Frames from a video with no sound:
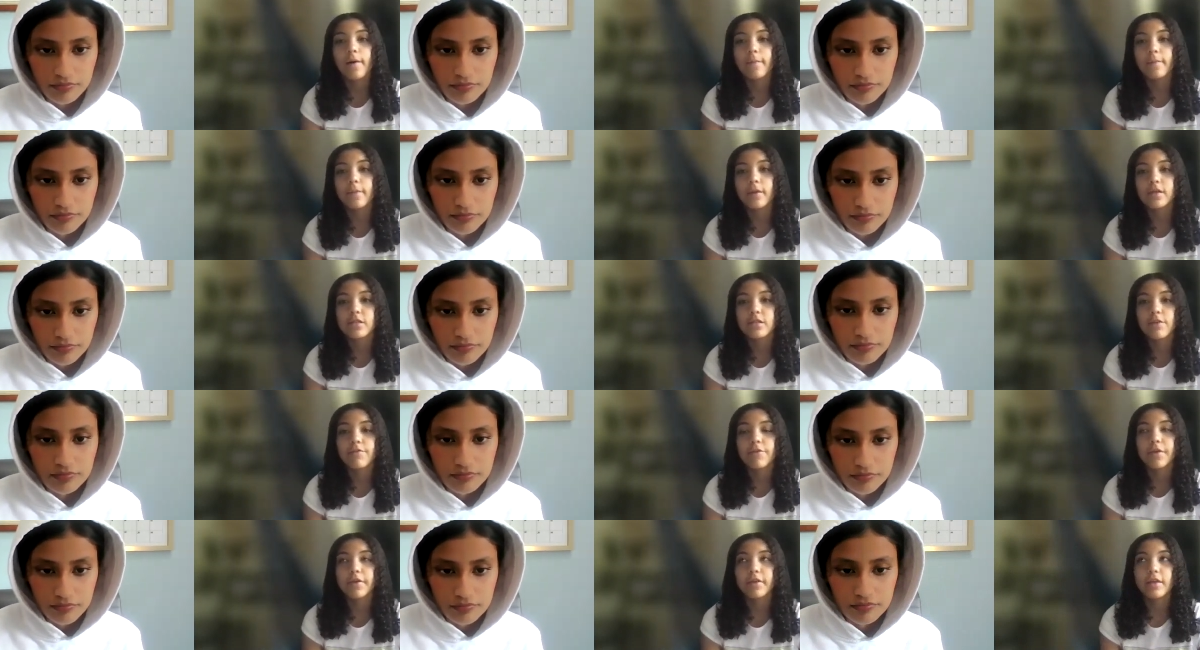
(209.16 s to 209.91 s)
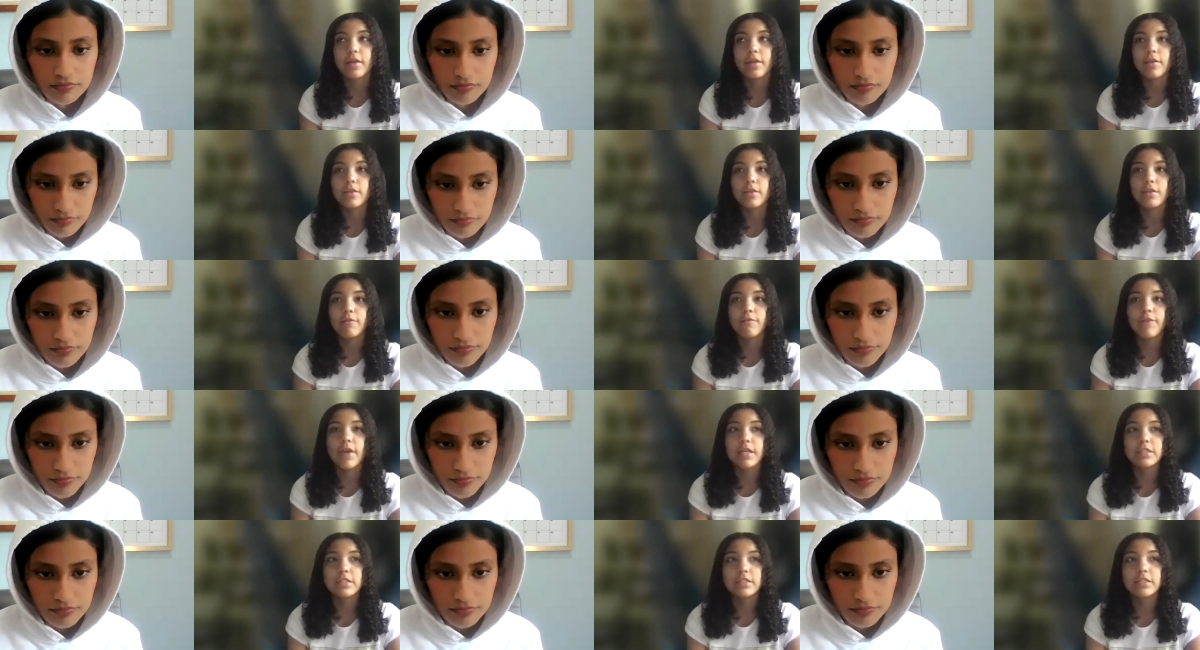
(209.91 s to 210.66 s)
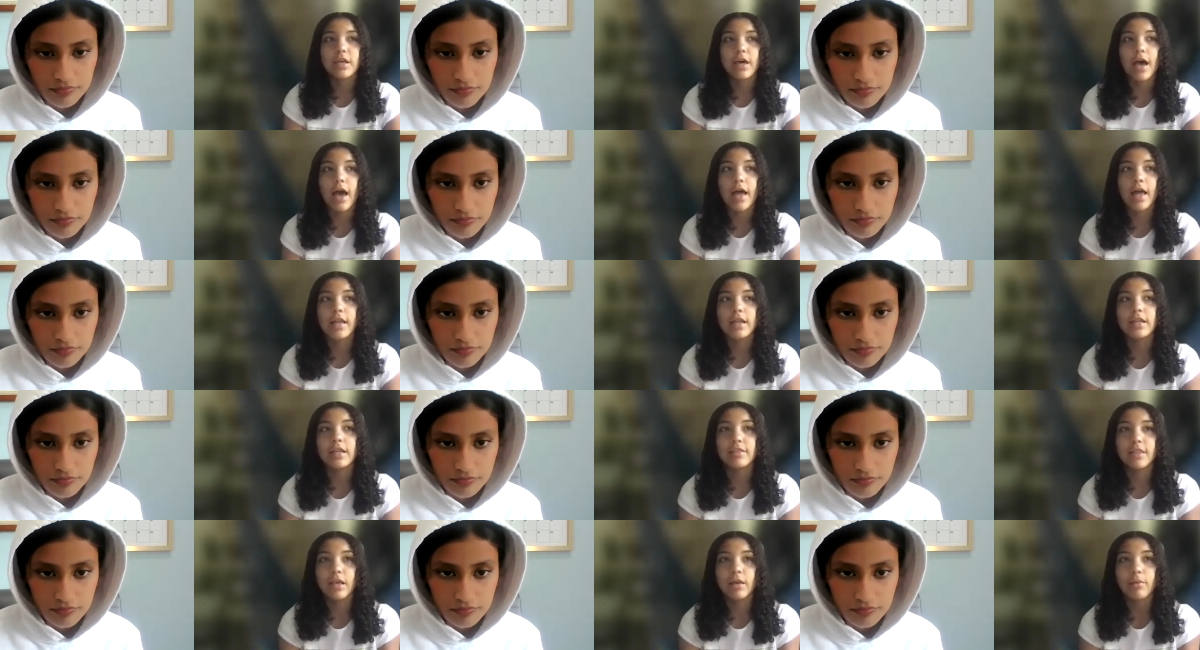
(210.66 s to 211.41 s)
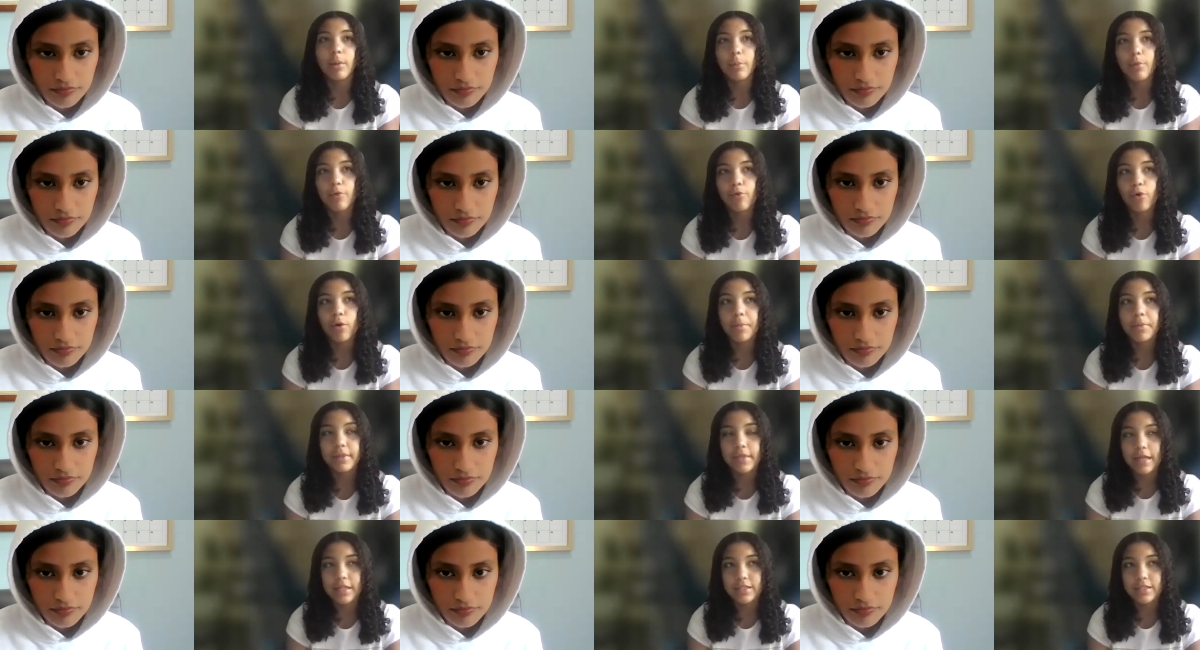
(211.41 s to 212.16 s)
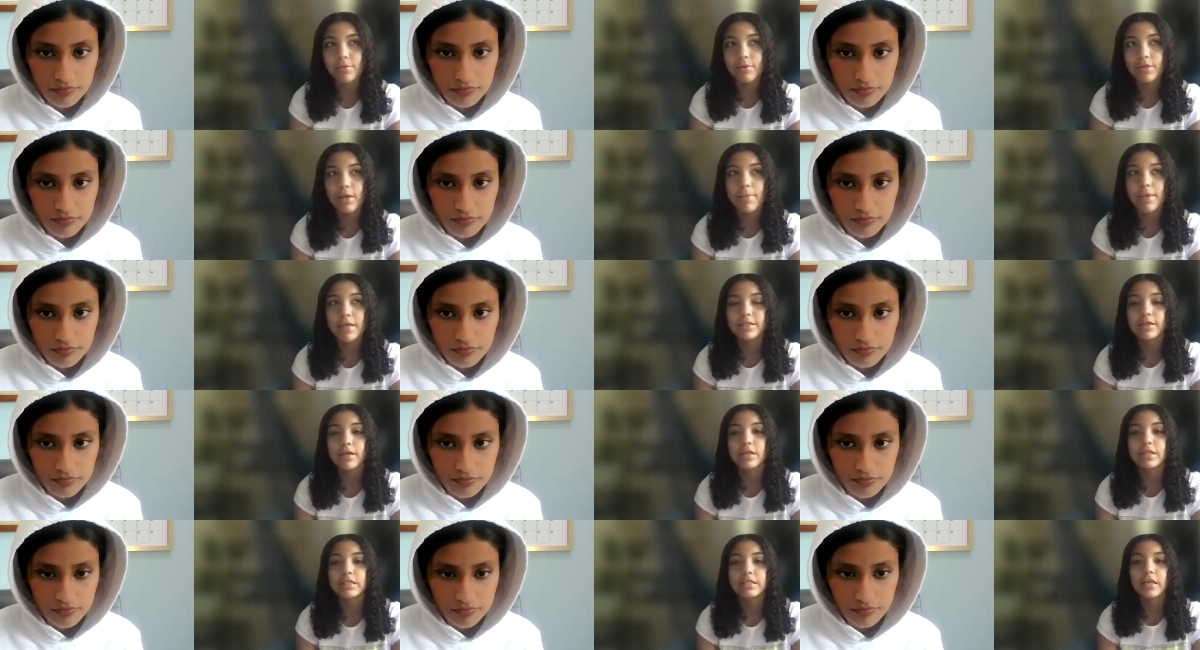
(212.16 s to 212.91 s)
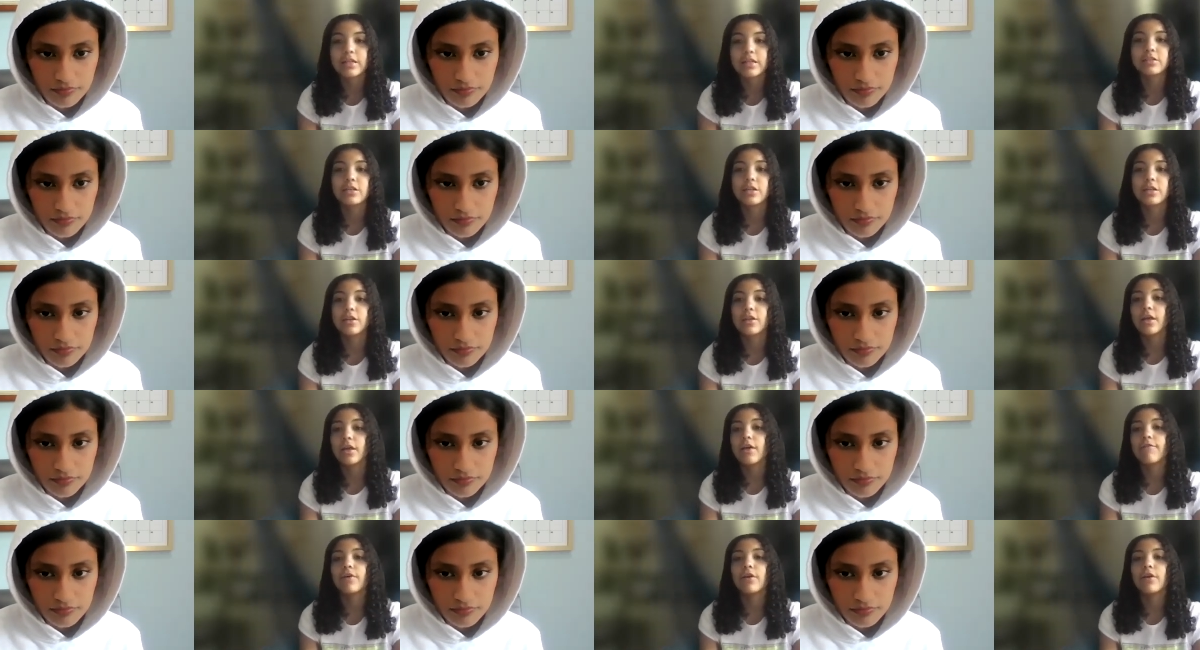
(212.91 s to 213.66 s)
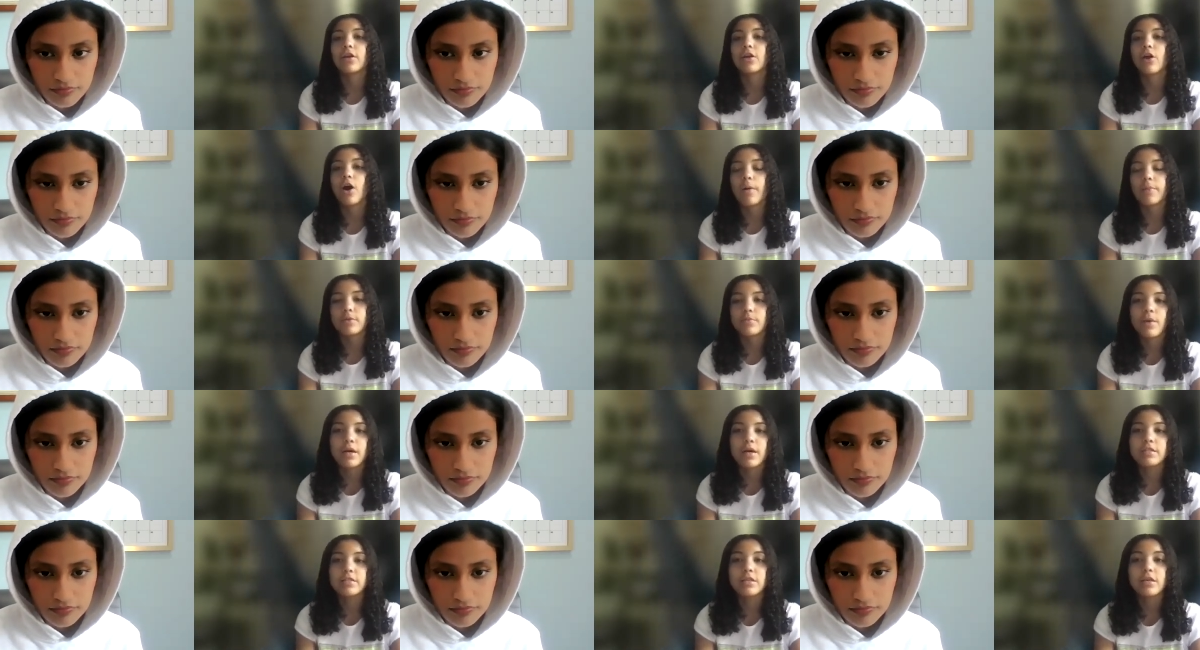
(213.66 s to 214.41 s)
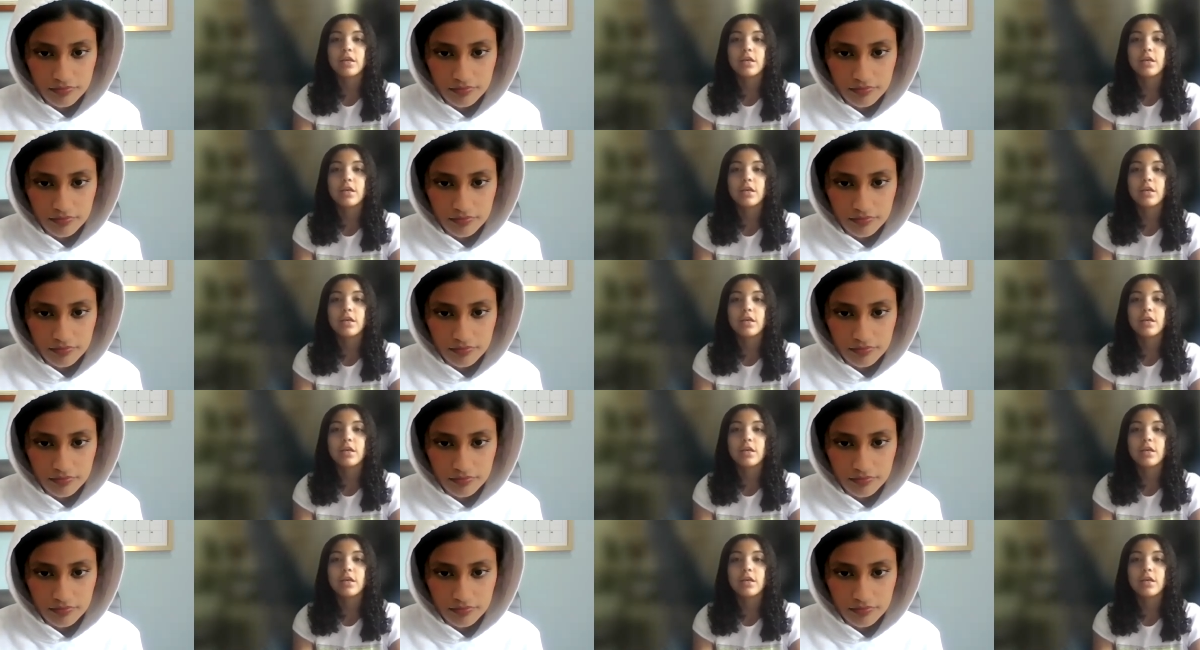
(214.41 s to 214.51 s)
Speaker 1: because I feel like the phases I didn't think about before, but that's something that makes a lot of sense. And if it can optimize